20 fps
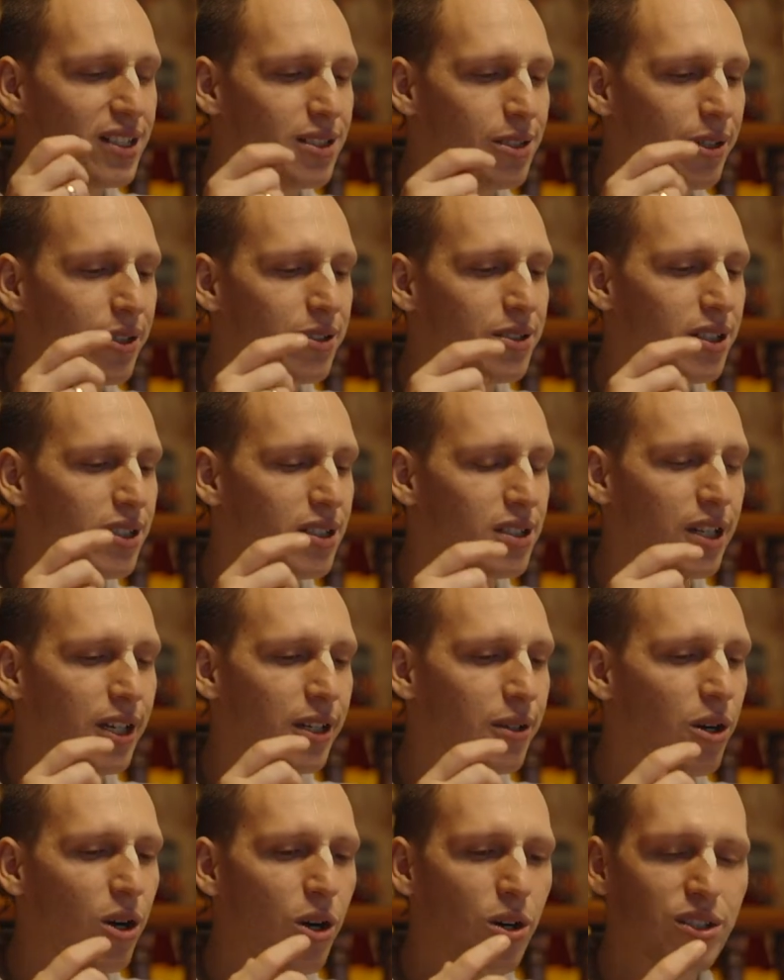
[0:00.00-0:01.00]
rounds, and it's like,
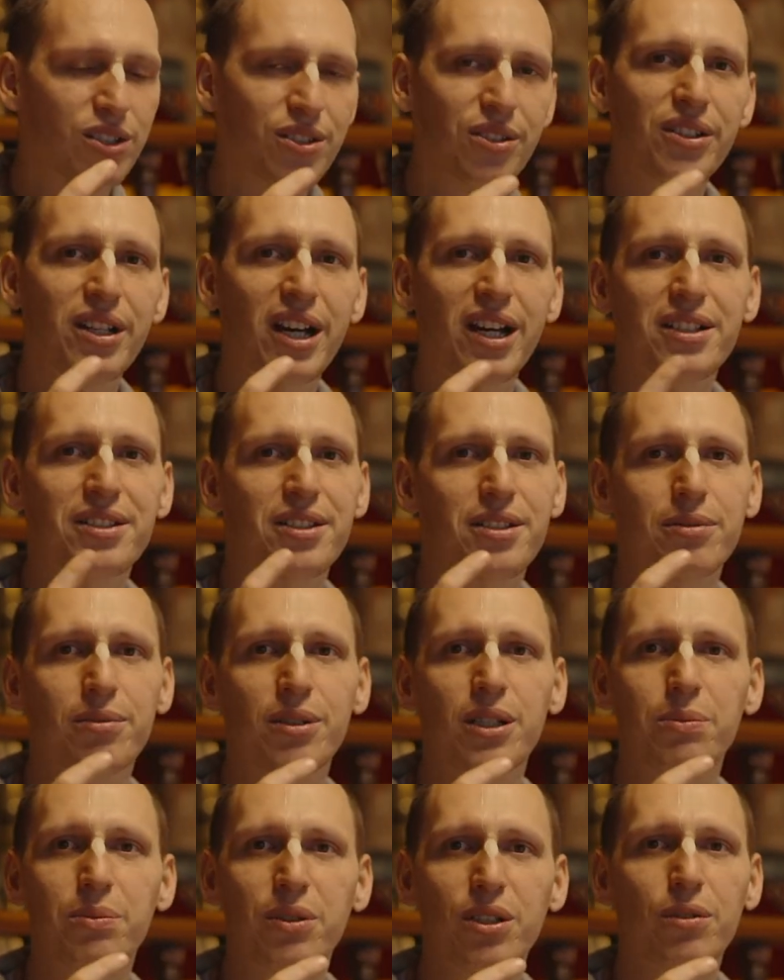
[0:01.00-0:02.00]
oh, it's so nice, it's
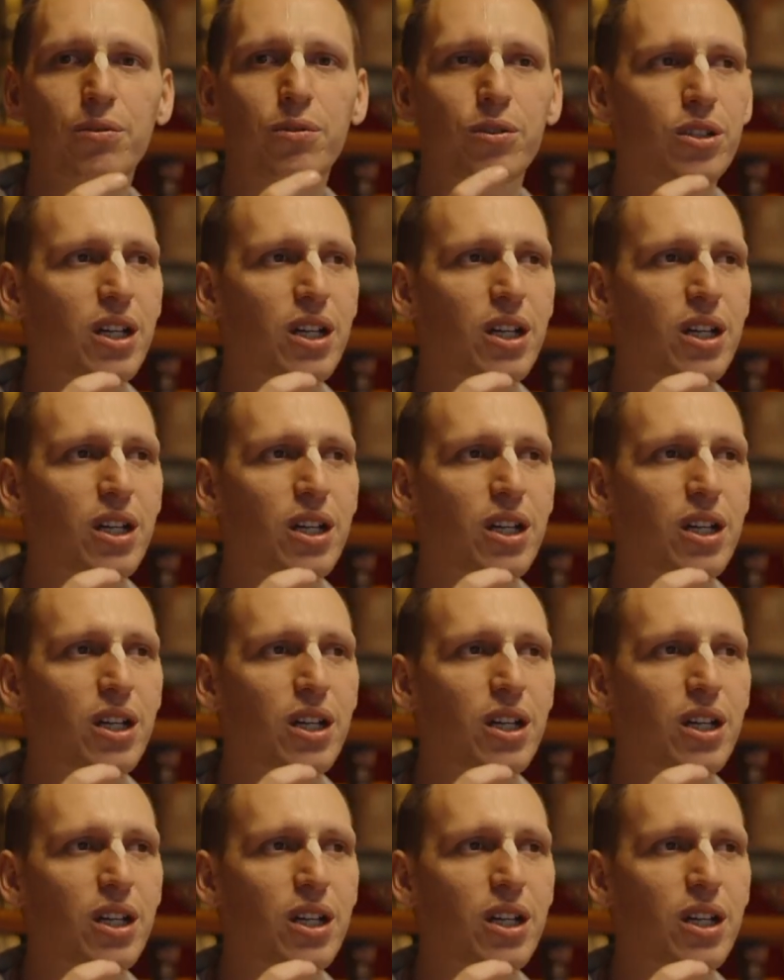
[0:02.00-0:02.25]
really beautiful,